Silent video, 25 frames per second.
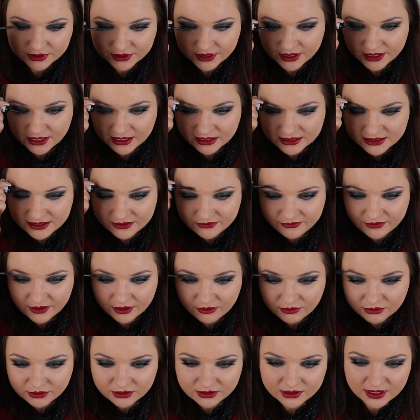whereas if
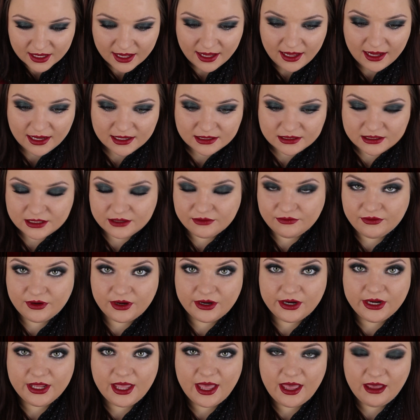I would add a
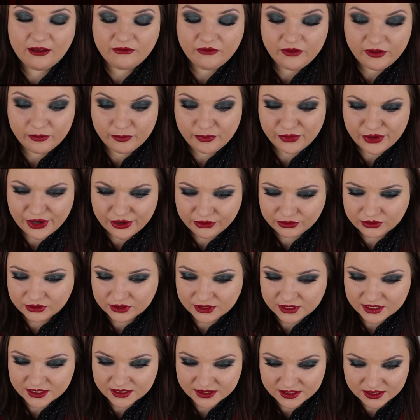very heavy brow
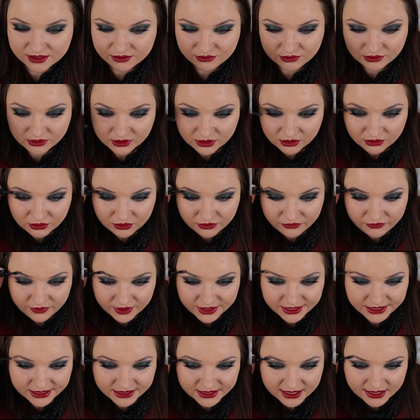to this it would look
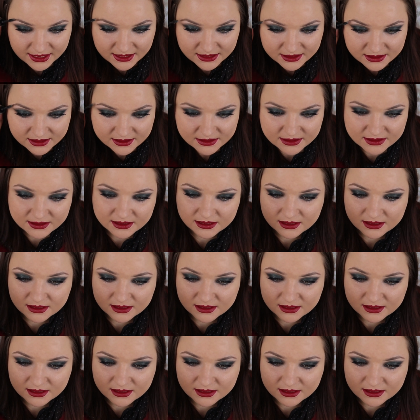very dated.